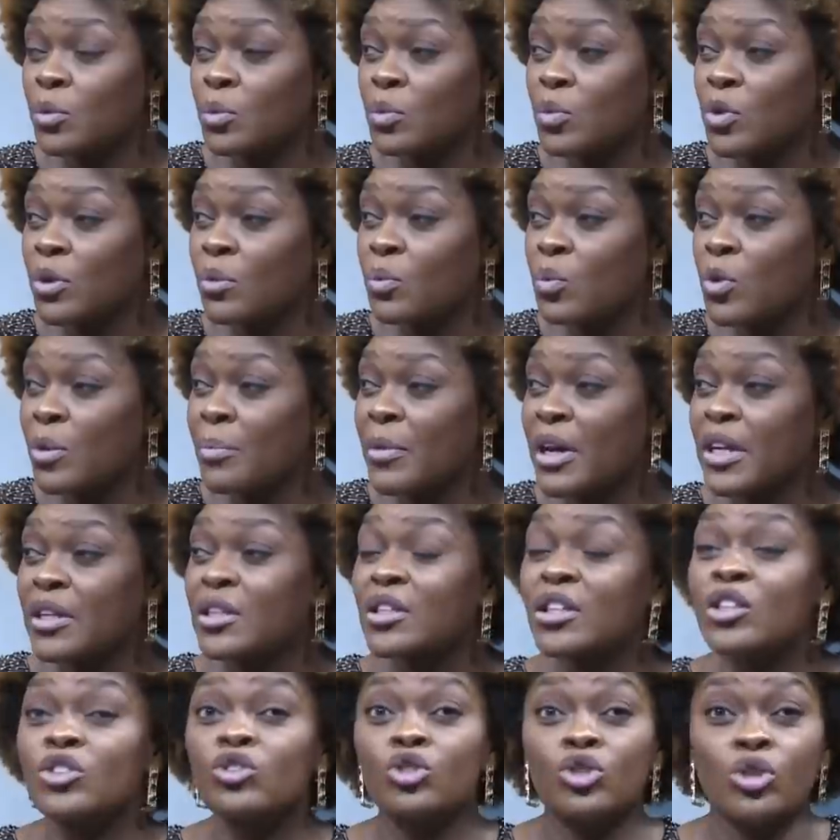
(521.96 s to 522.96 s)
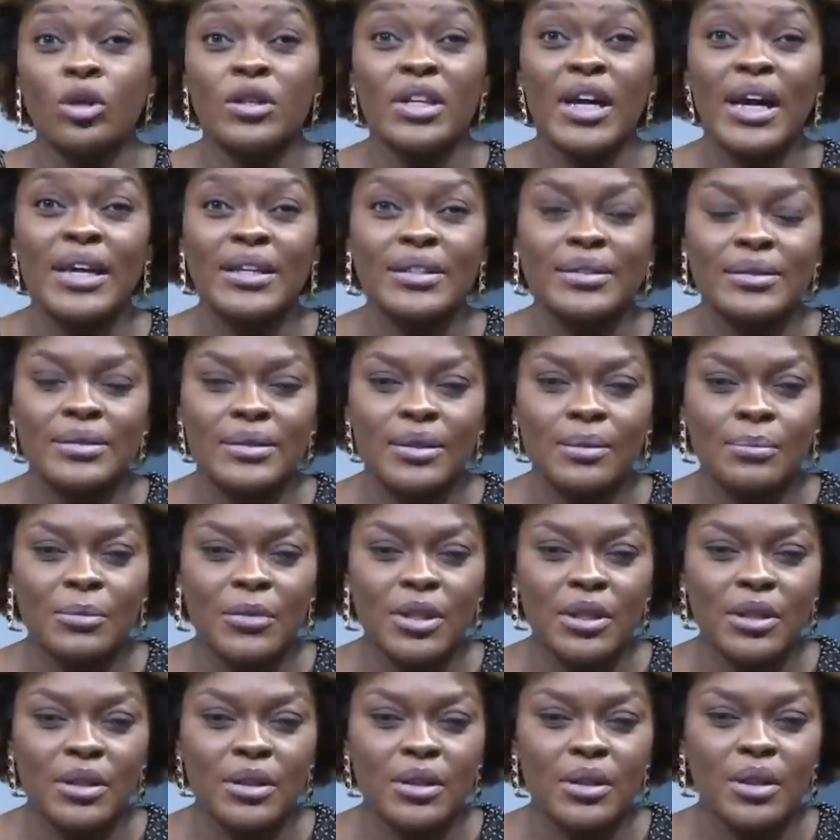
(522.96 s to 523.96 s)
women, women in, in journalism,
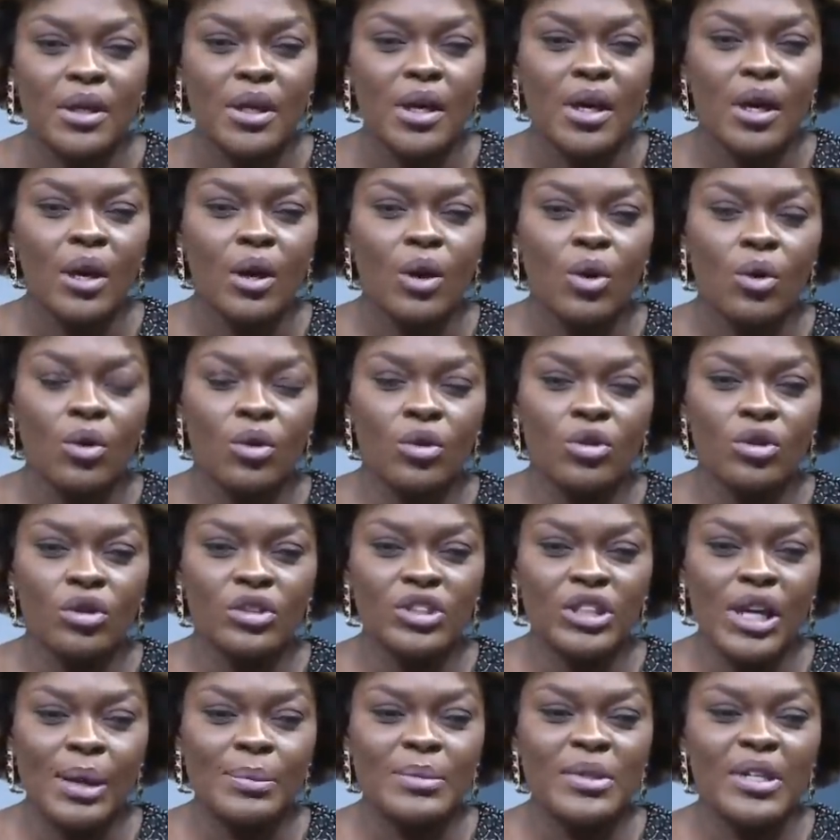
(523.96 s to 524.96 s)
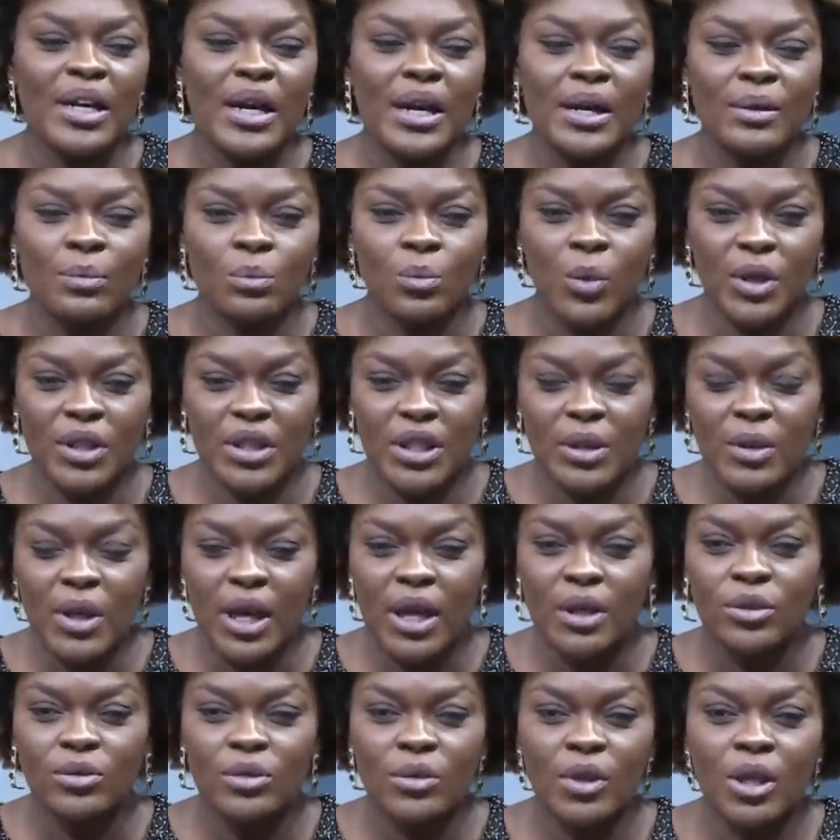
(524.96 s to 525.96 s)
the Oyo chapter, when they
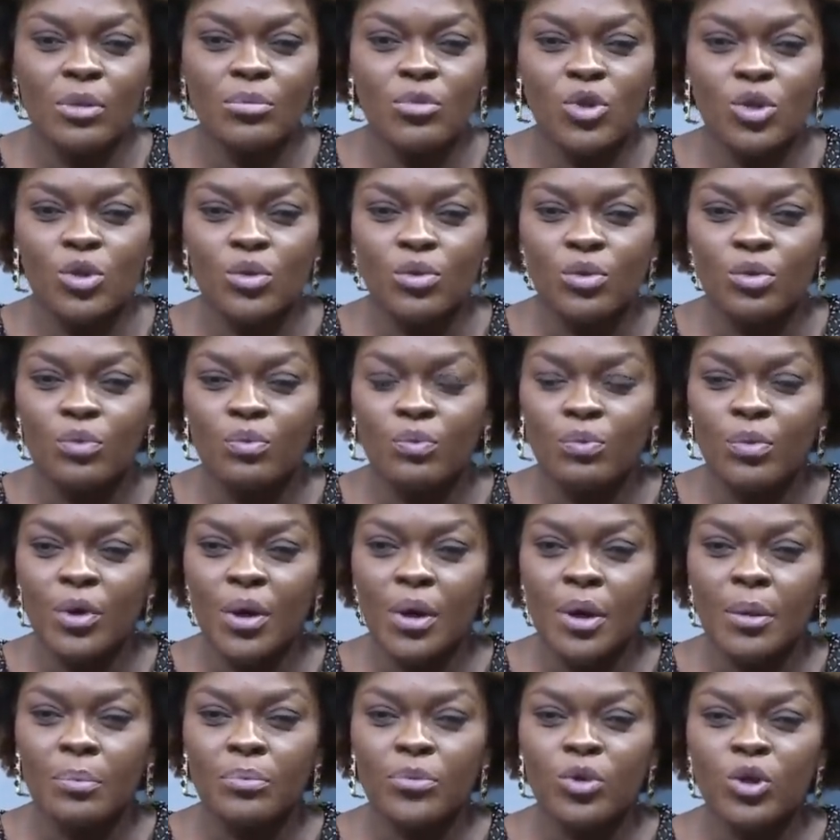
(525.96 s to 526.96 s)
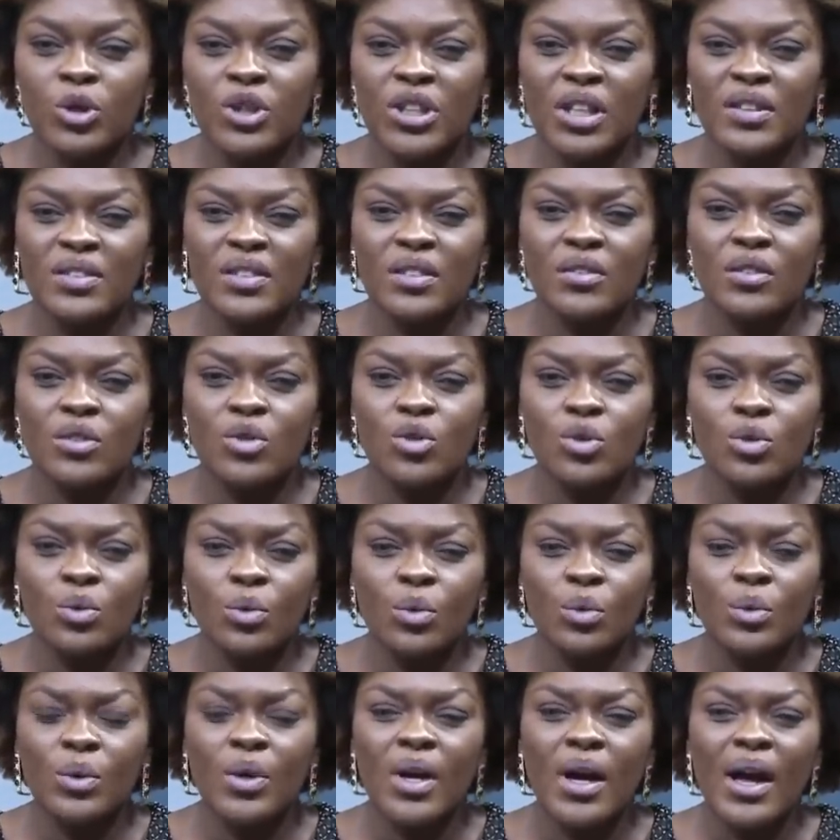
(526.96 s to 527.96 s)
came, came to um, protest in the
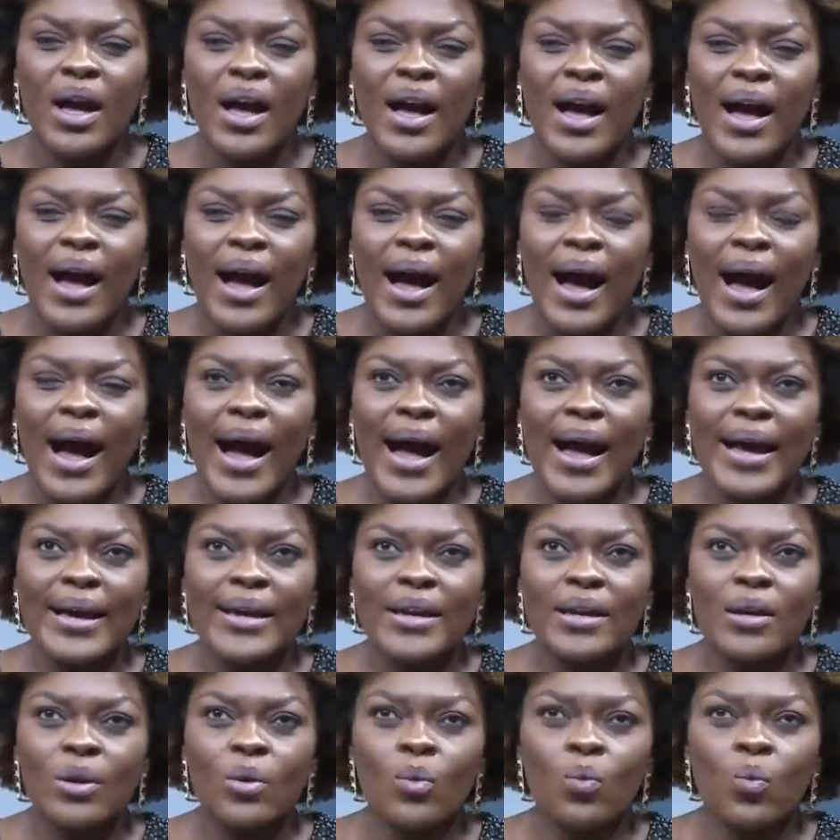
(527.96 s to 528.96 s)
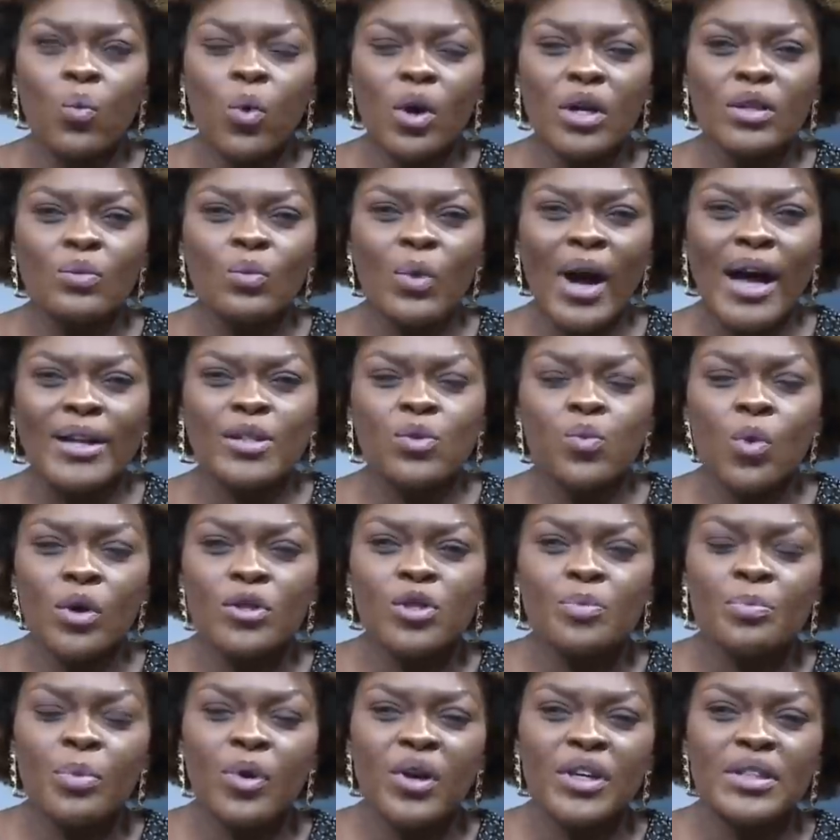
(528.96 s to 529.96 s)
school. I, want, at
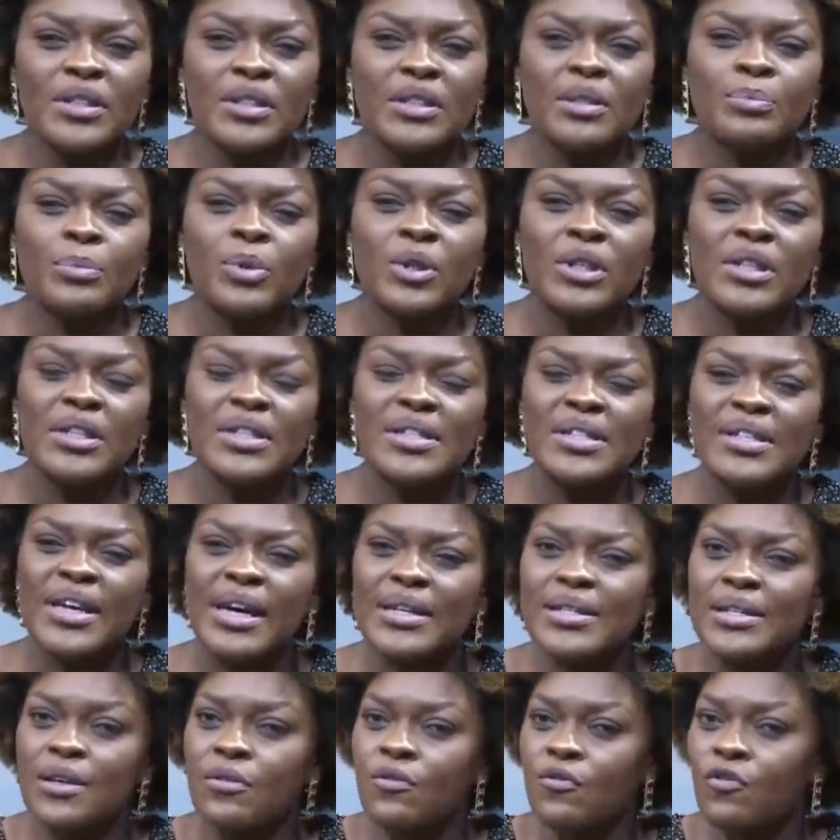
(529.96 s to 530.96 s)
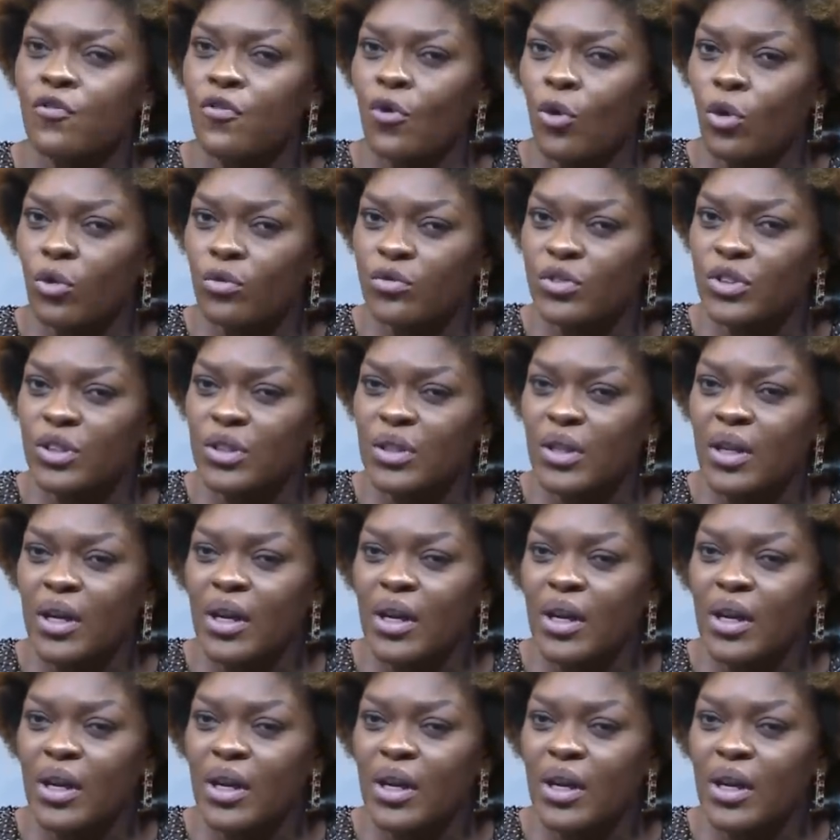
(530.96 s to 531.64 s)
what point did the police get involved?